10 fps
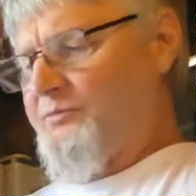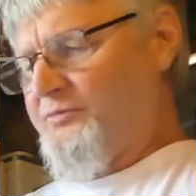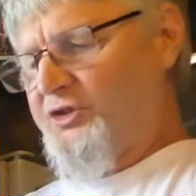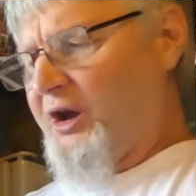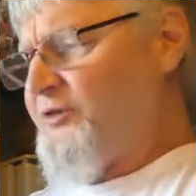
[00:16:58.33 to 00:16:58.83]

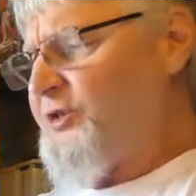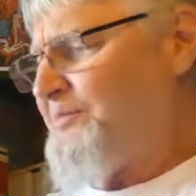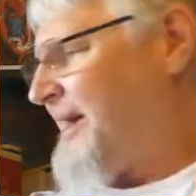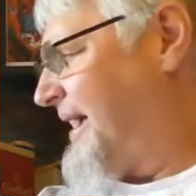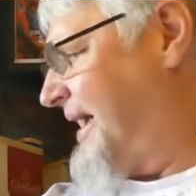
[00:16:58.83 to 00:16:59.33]
this
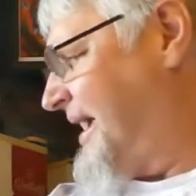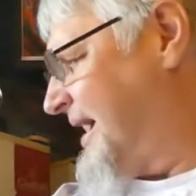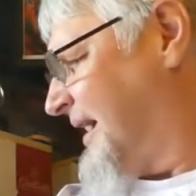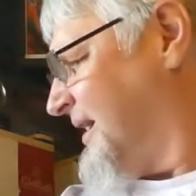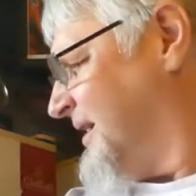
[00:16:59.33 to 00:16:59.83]
beer
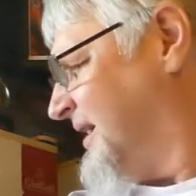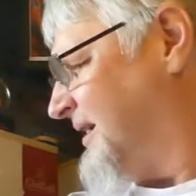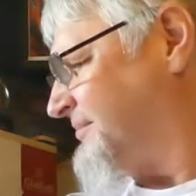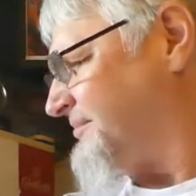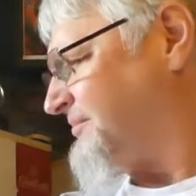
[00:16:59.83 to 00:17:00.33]
here
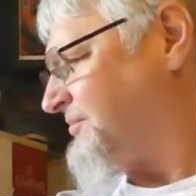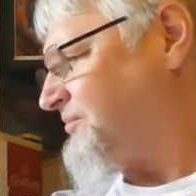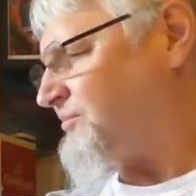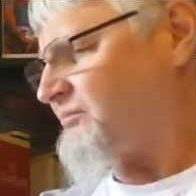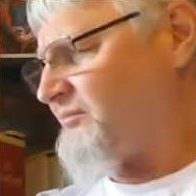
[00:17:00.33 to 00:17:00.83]

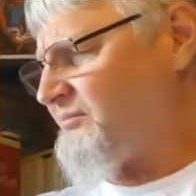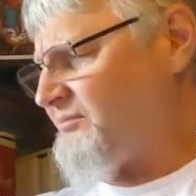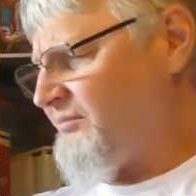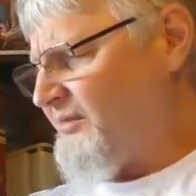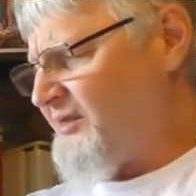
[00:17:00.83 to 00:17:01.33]

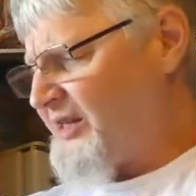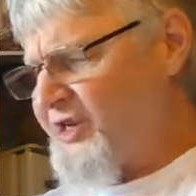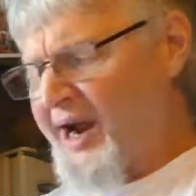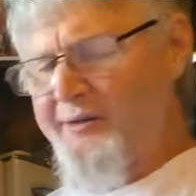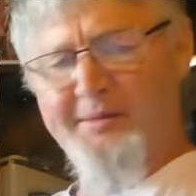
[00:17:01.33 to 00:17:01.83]
that
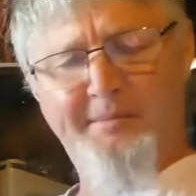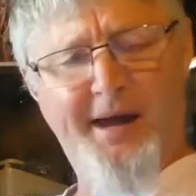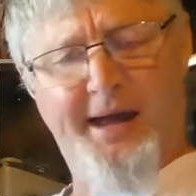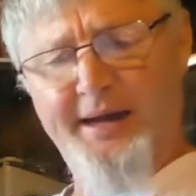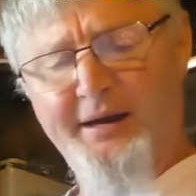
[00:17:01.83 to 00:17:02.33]
Jared
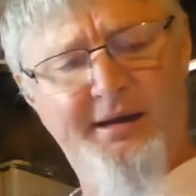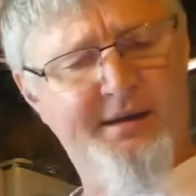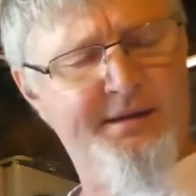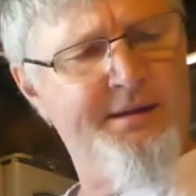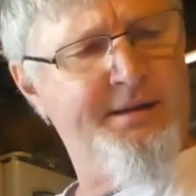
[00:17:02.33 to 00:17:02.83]
made,
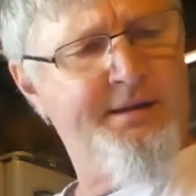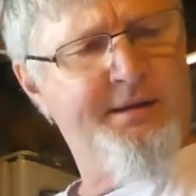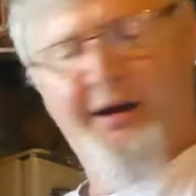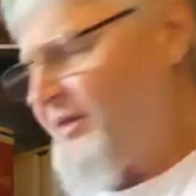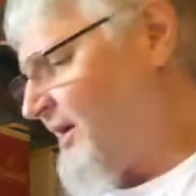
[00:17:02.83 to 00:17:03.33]

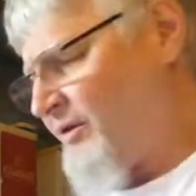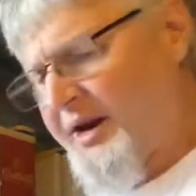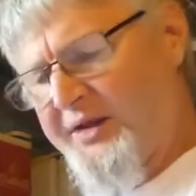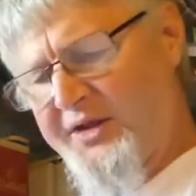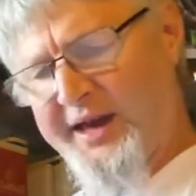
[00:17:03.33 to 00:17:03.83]
I don't think I've got anything